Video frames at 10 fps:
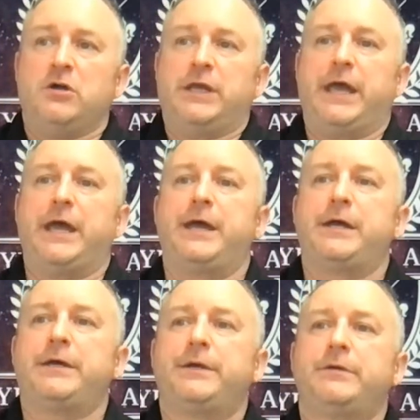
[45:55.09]
yeah,
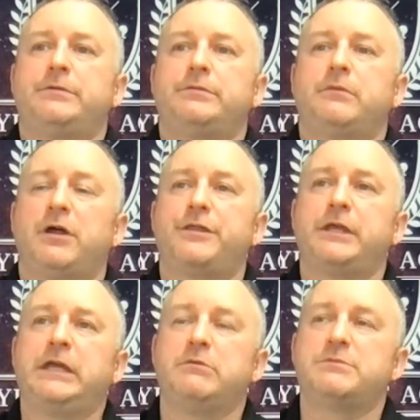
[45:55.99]
well, I
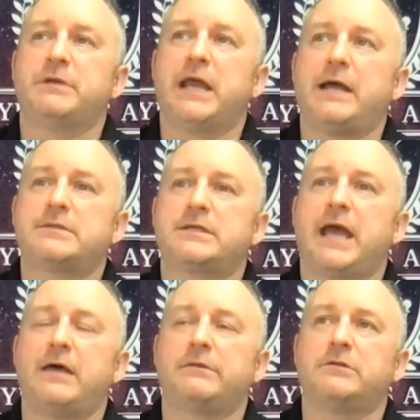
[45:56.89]
think it was my nan's
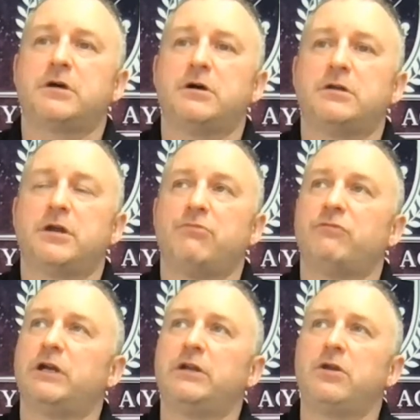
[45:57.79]
cat that died. I don't
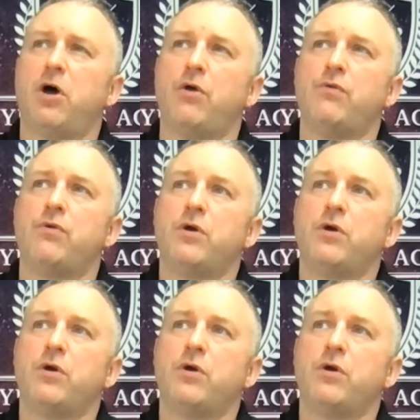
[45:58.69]
really know.